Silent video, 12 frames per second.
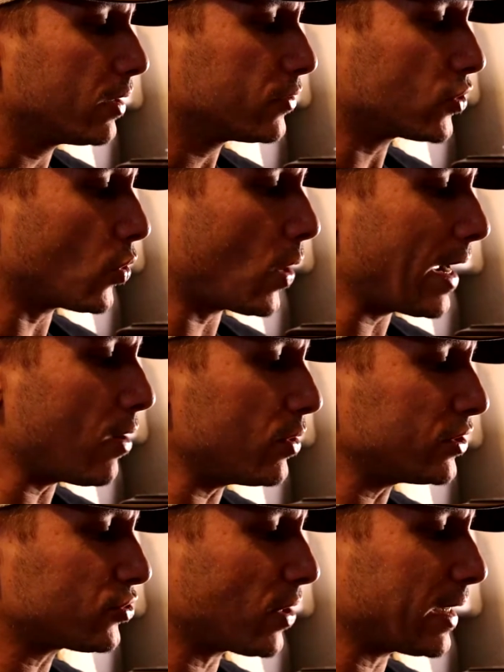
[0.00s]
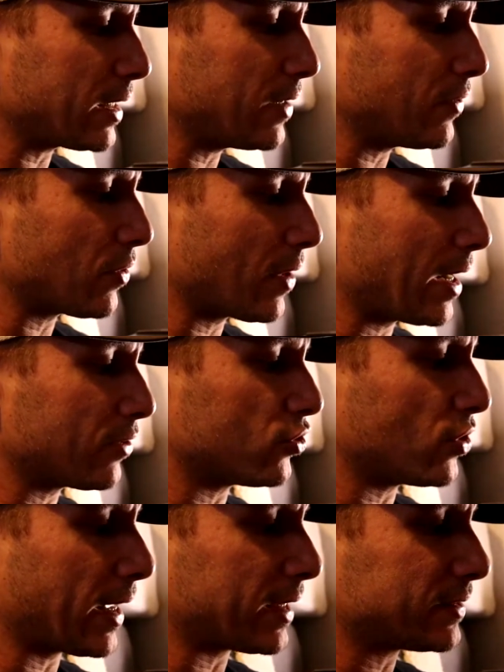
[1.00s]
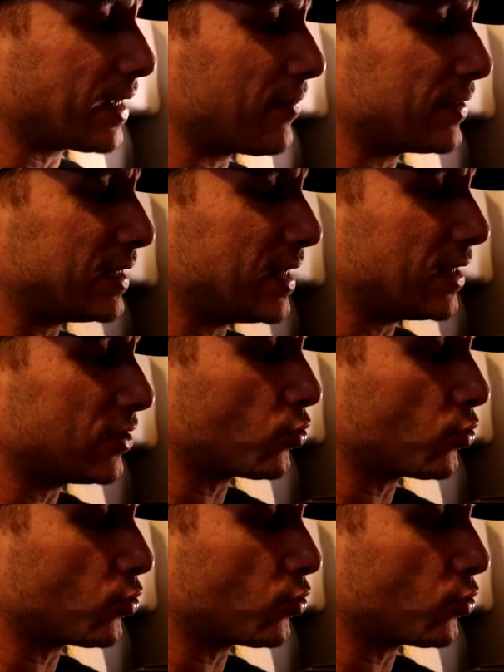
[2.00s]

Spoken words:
So I always try and leave it around like 17,